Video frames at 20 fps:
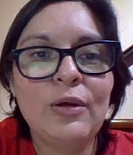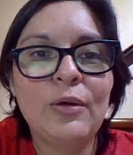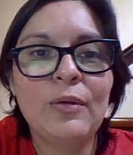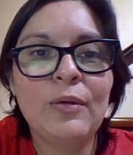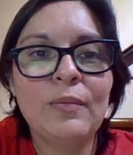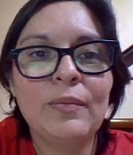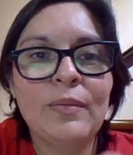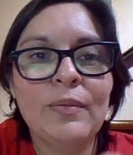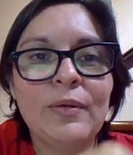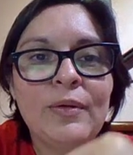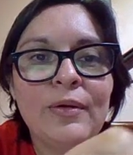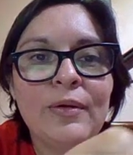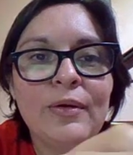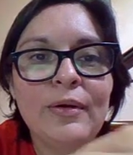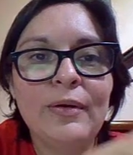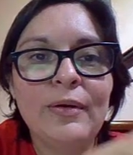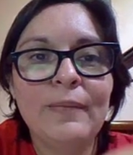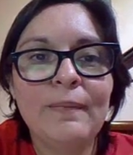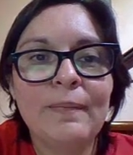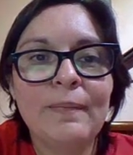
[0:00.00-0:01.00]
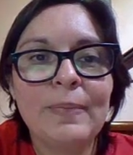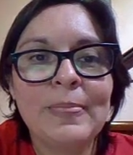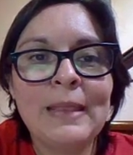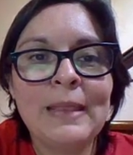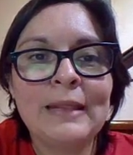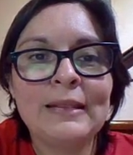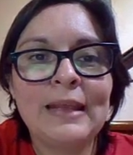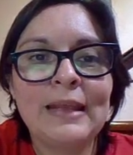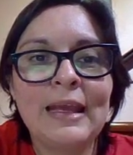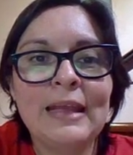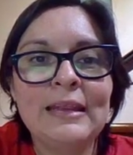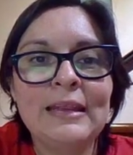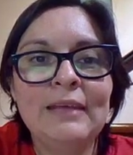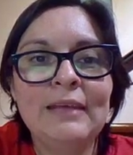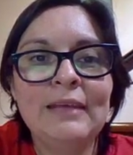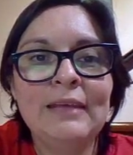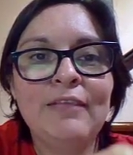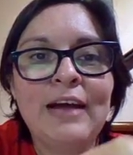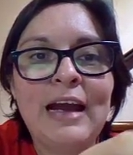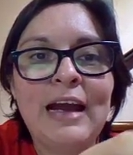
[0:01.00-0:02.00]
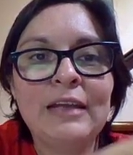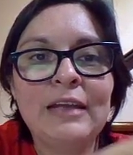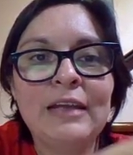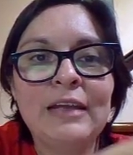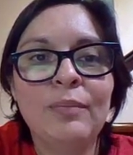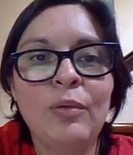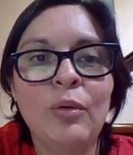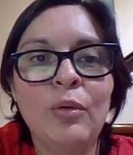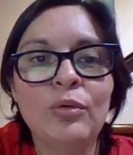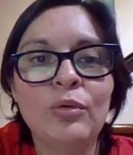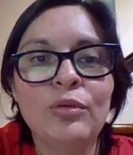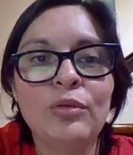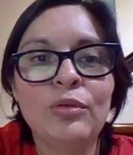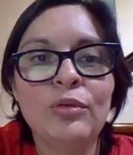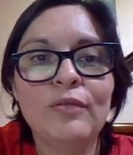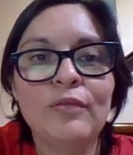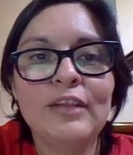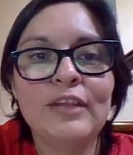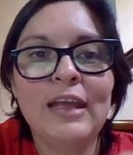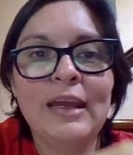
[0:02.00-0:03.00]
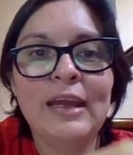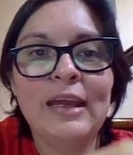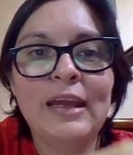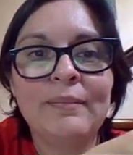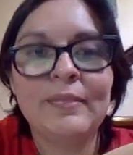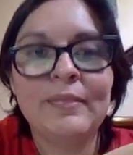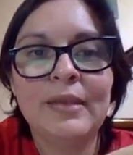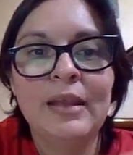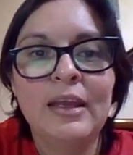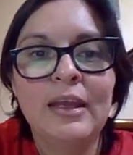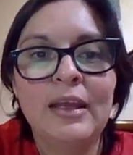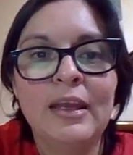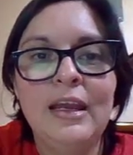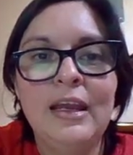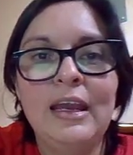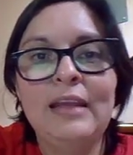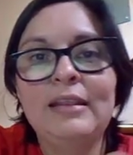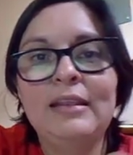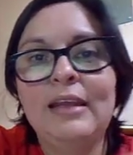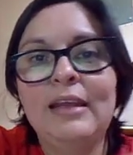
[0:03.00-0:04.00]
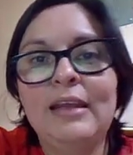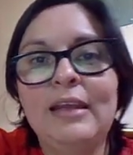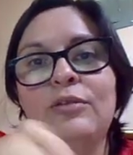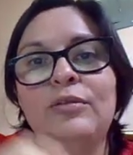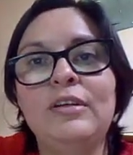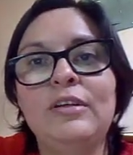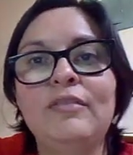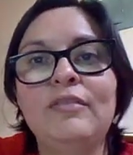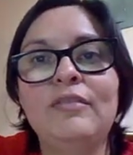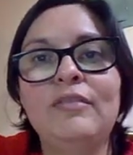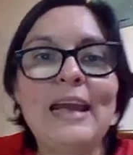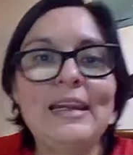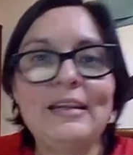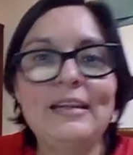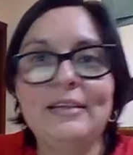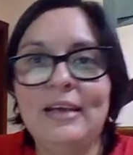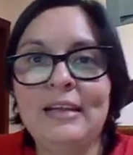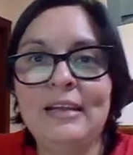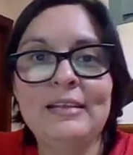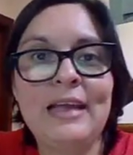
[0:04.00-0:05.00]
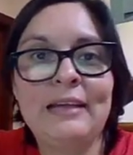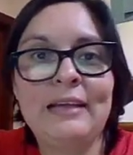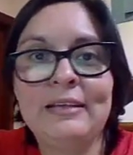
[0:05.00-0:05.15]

a number that can divide both of them. And then you divide it